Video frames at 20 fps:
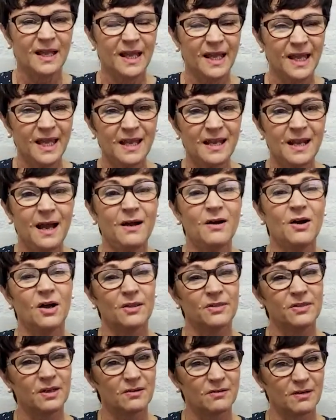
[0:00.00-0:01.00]
In our
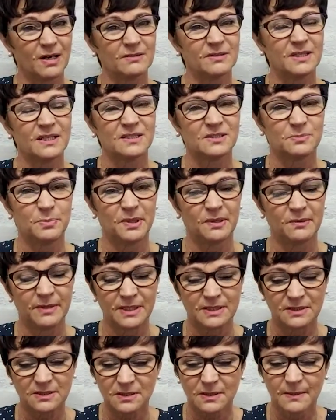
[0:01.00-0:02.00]
underground
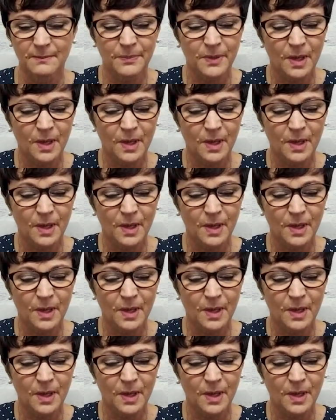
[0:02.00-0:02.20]
experience,